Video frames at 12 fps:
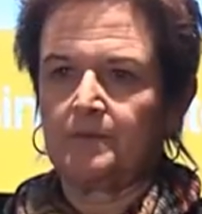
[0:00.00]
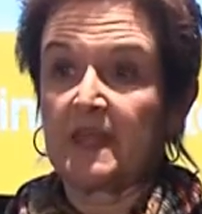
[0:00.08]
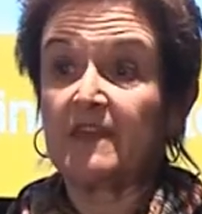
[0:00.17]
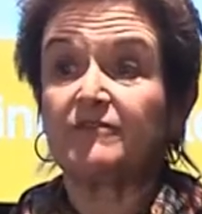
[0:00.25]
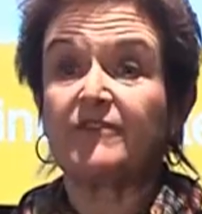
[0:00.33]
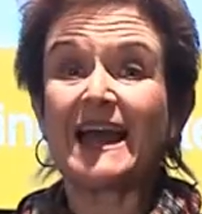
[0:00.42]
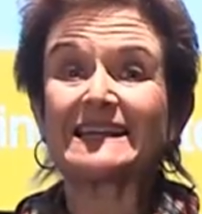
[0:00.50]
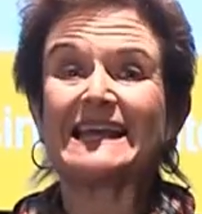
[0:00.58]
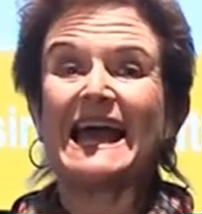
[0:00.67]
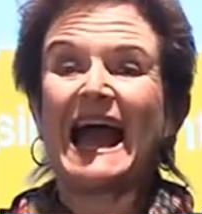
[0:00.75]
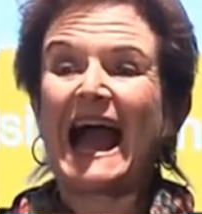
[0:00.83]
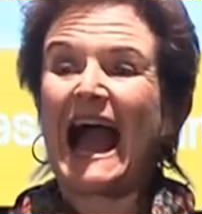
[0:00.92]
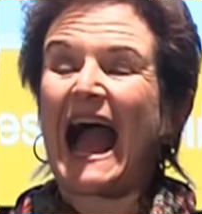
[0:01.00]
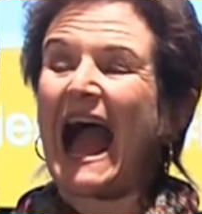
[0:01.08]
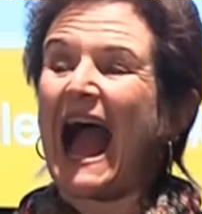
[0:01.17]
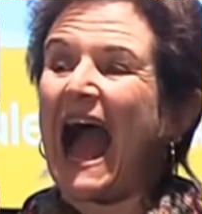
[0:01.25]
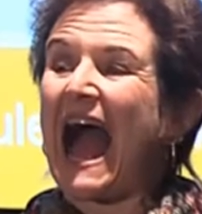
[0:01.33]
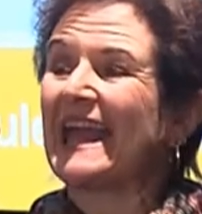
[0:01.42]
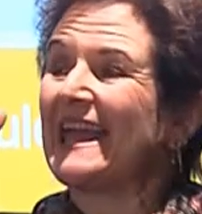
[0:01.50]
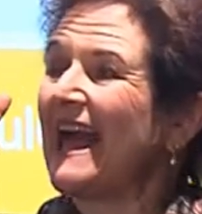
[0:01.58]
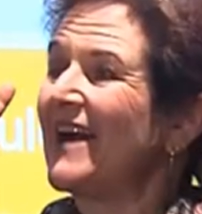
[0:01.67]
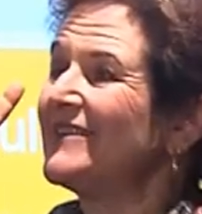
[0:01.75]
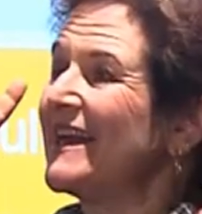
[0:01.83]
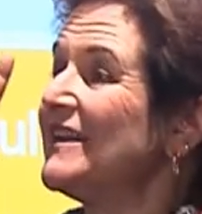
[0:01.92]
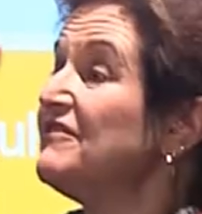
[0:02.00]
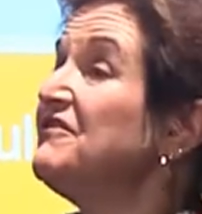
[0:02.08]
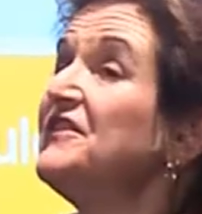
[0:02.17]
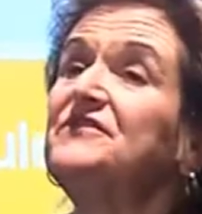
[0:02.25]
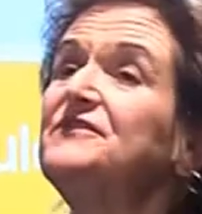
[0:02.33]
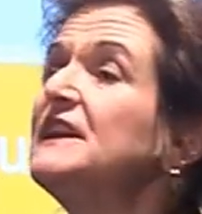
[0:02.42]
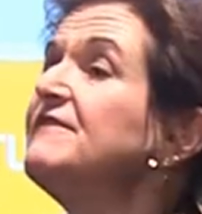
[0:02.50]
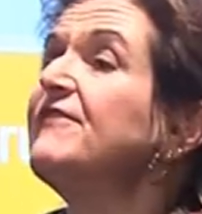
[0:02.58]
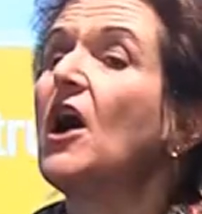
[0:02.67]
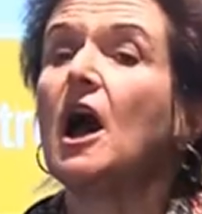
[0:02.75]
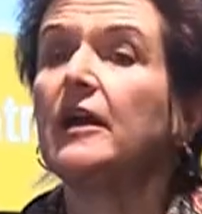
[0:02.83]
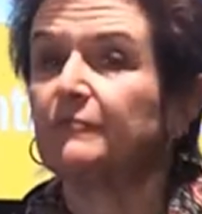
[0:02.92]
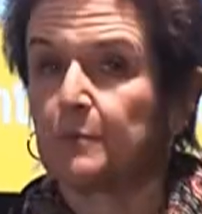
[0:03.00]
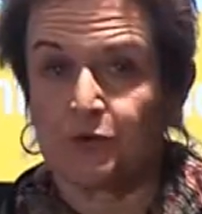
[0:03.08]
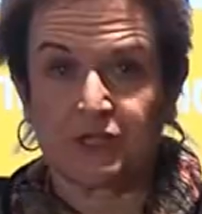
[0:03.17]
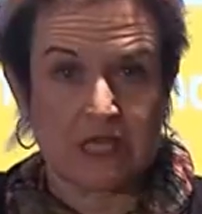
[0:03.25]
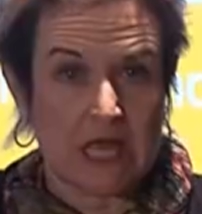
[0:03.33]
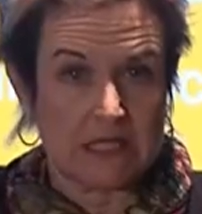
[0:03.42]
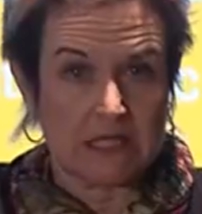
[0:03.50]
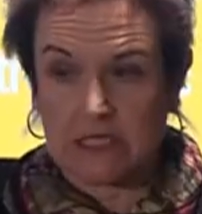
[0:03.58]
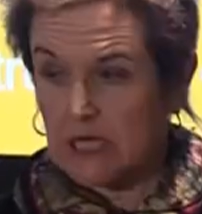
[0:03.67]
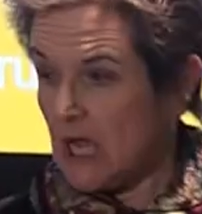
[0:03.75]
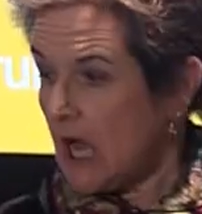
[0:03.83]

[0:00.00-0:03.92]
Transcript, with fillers: In fact, I have a 55%